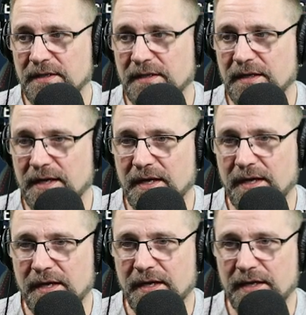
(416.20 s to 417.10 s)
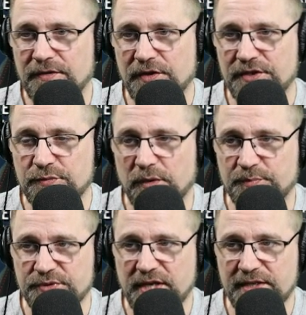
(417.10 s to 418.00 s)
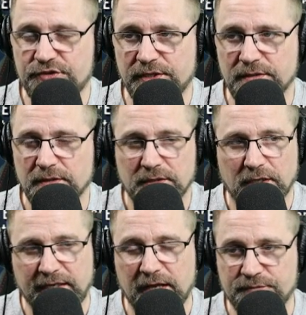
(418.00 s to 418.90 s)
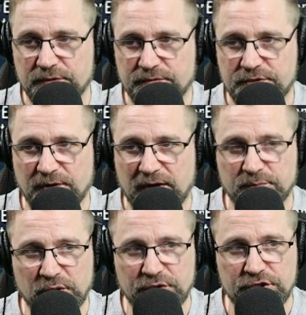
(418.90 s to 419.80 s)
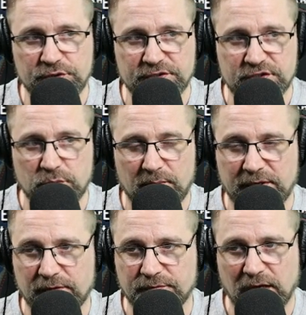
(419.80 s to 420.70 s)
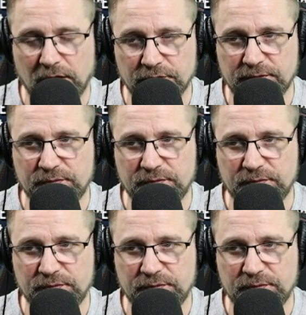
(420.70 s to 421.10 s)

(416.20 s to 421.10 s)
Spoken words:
And then this one, protection. Again, for the survivability, you can swap it out for health if you